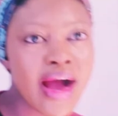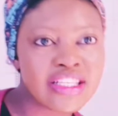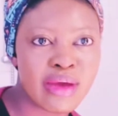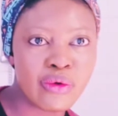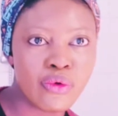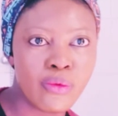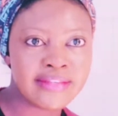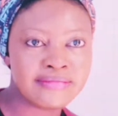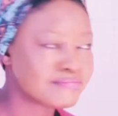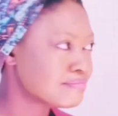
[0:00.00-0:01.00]
my
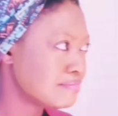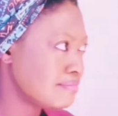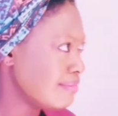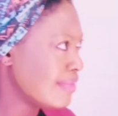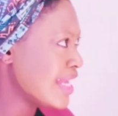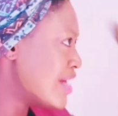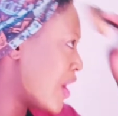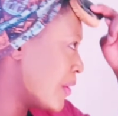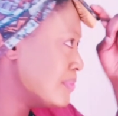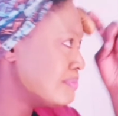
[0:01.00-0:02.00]
woman.
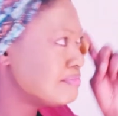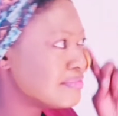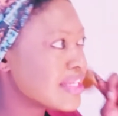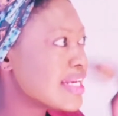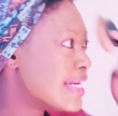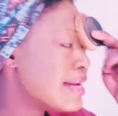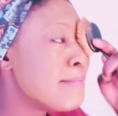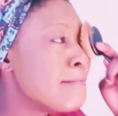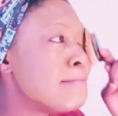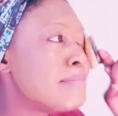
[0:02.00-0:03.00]
No.
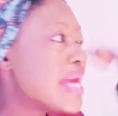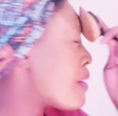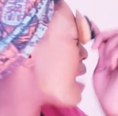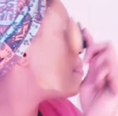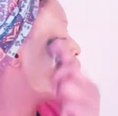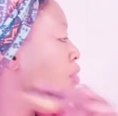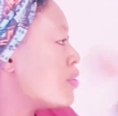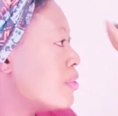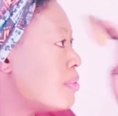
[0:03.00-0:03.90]
Be around people